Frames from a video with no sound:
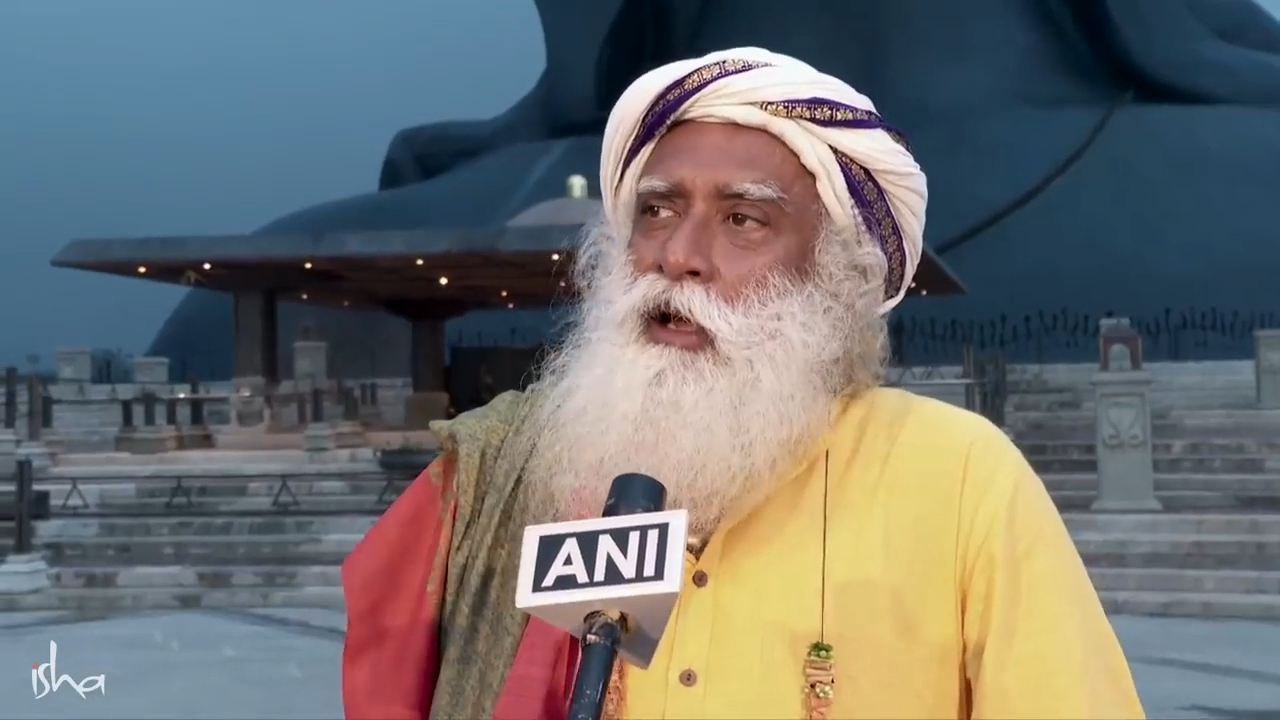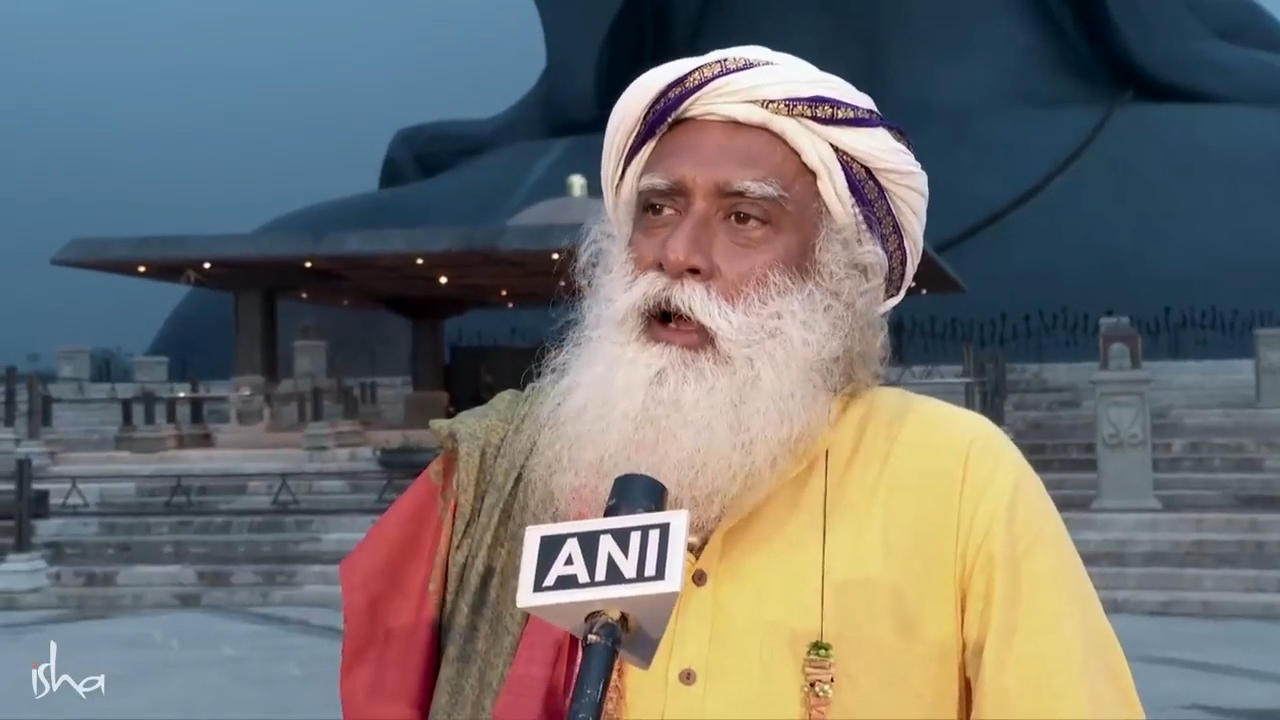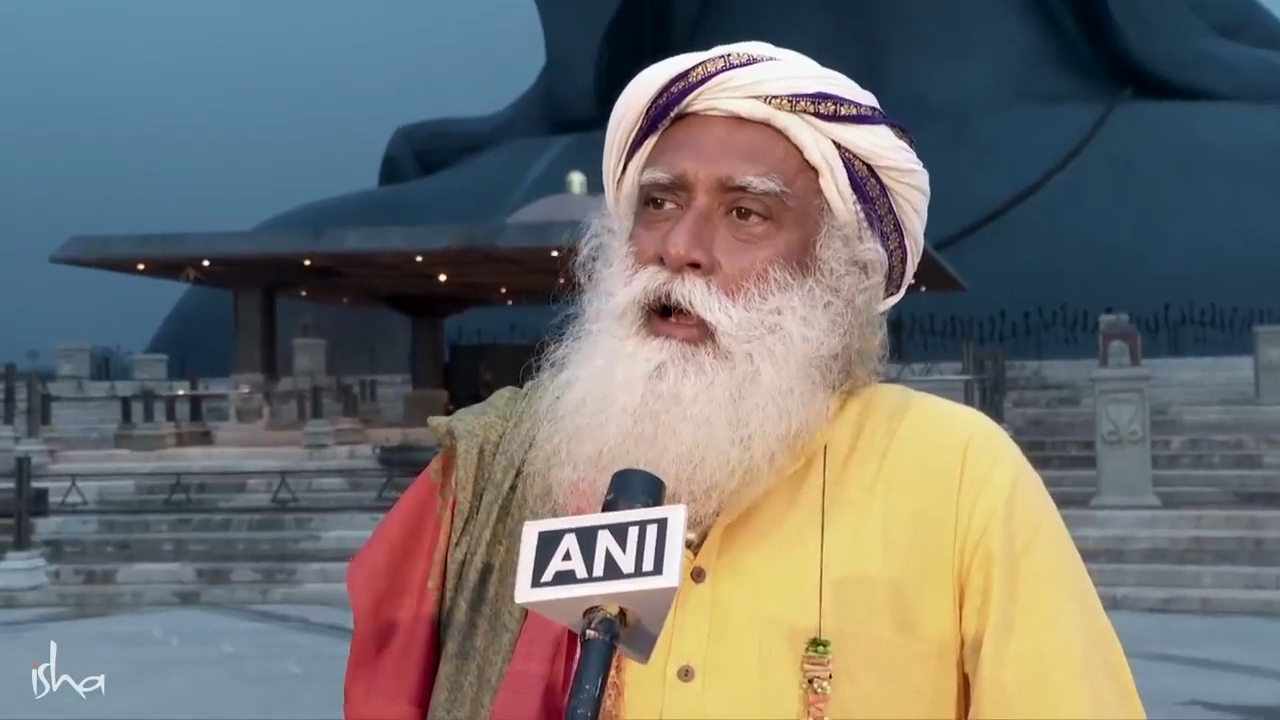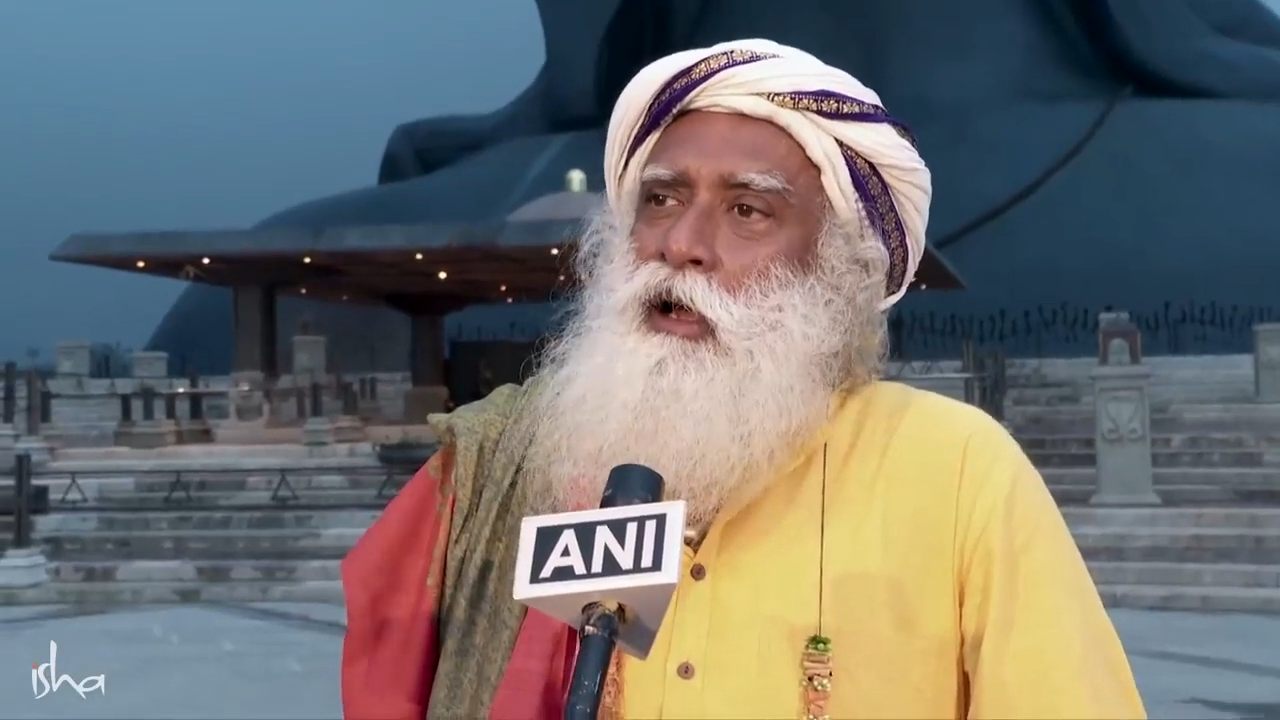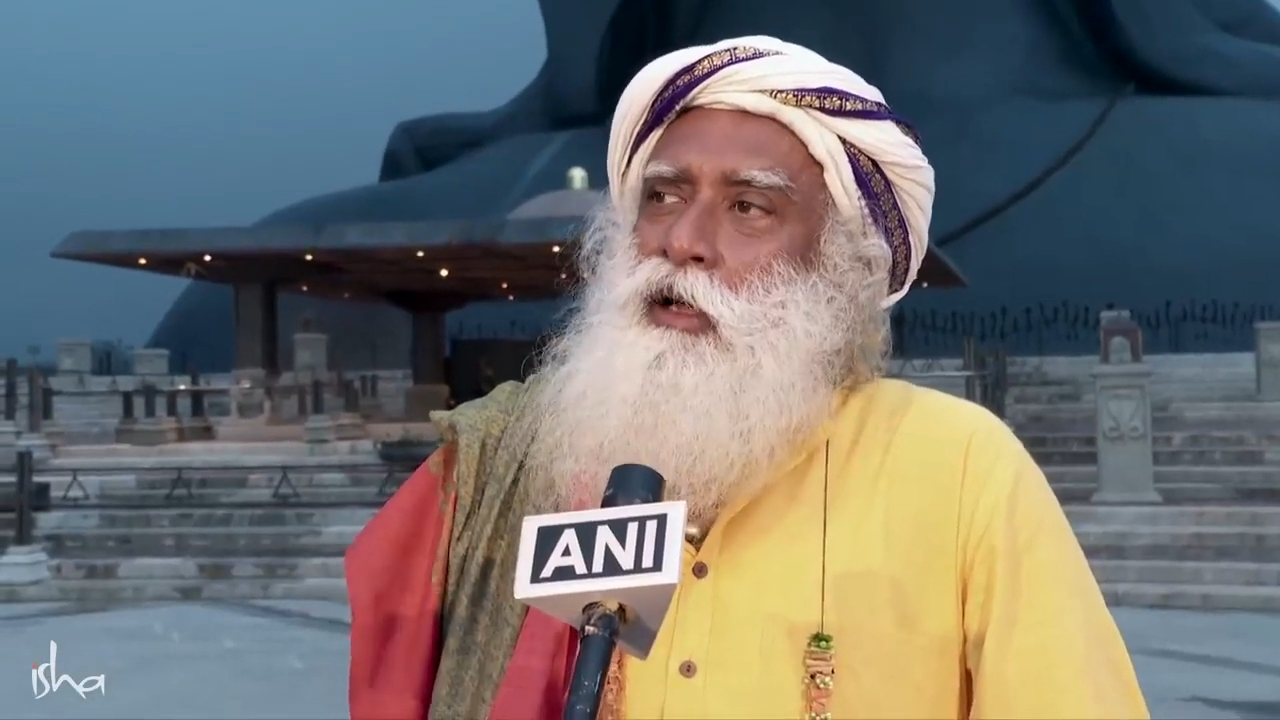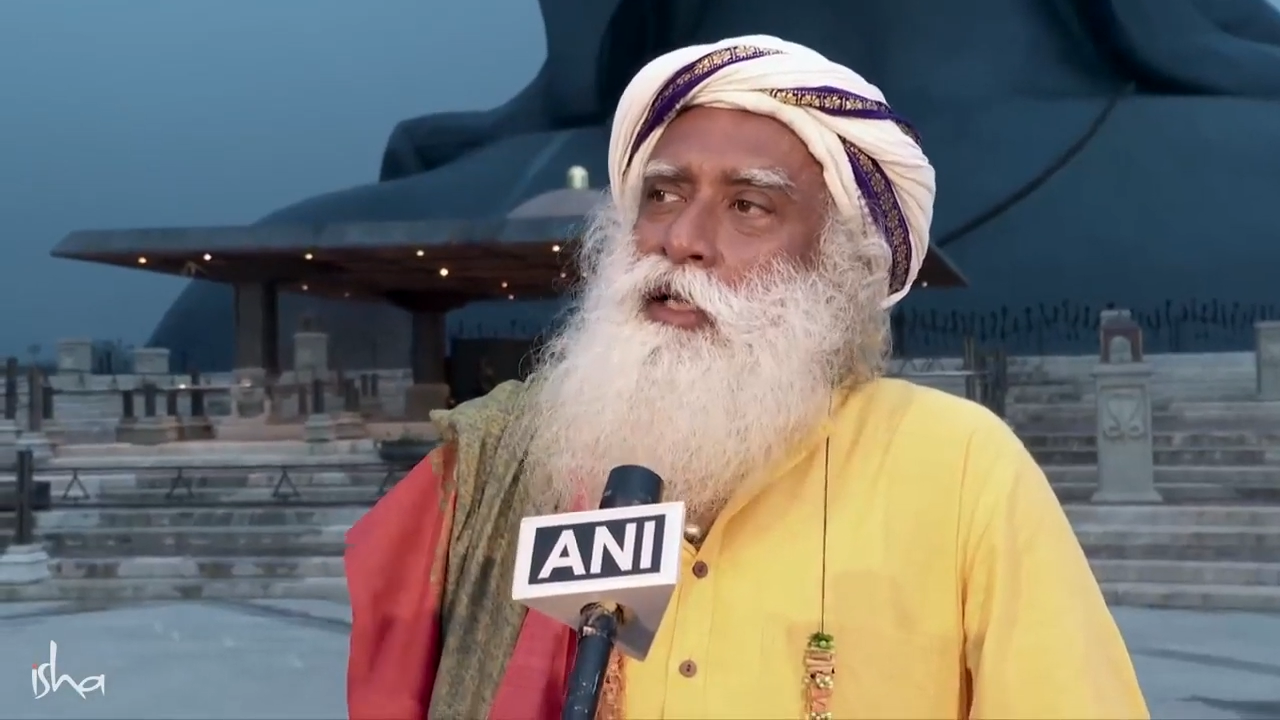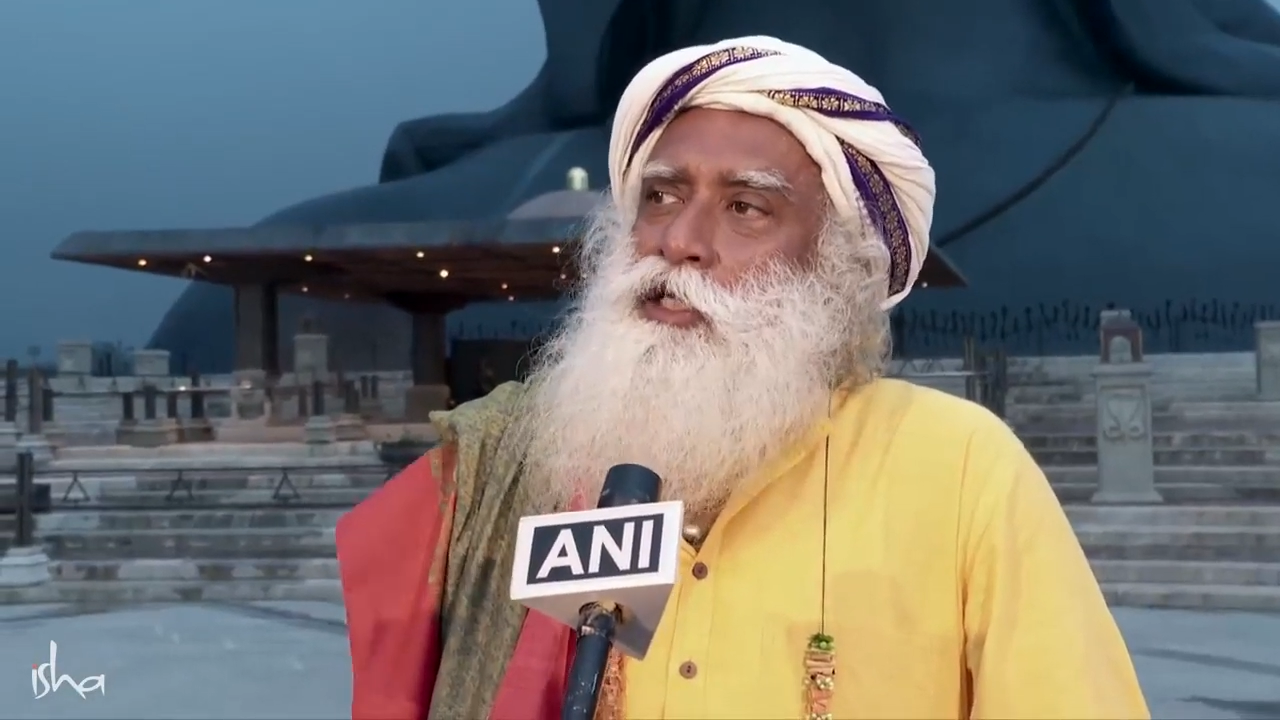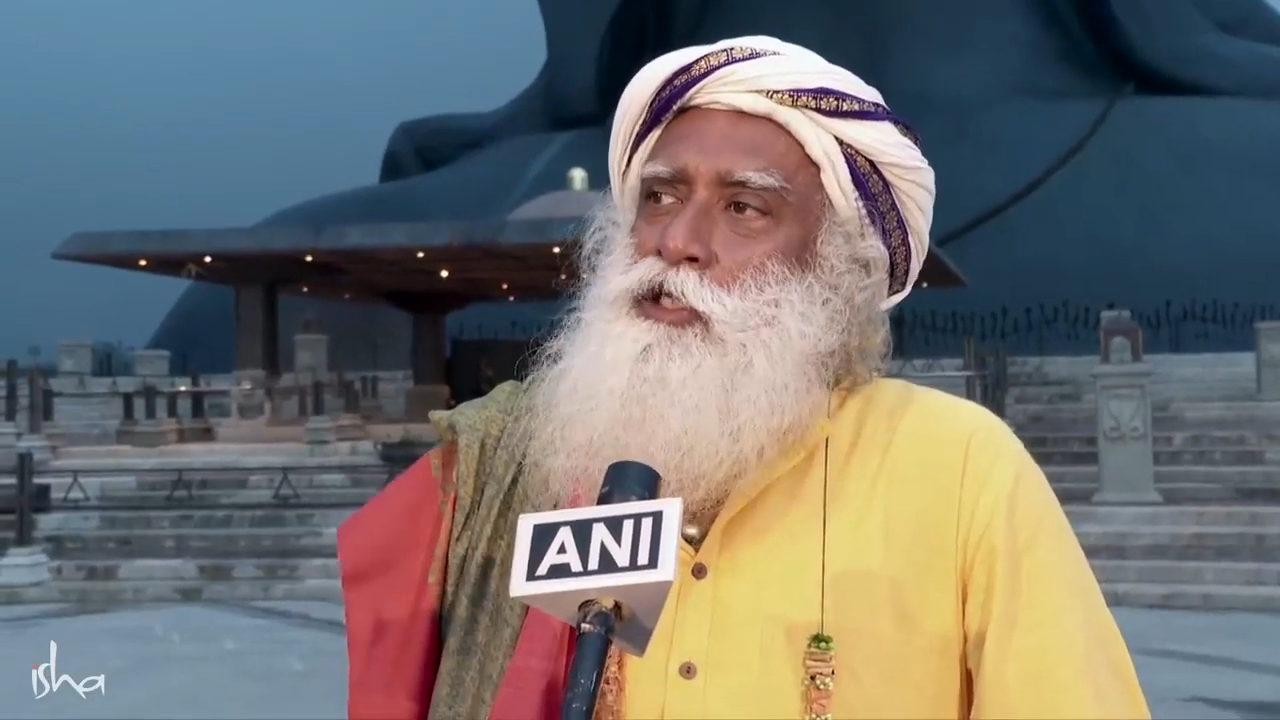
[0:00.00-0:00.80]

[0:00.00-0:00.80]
uh, it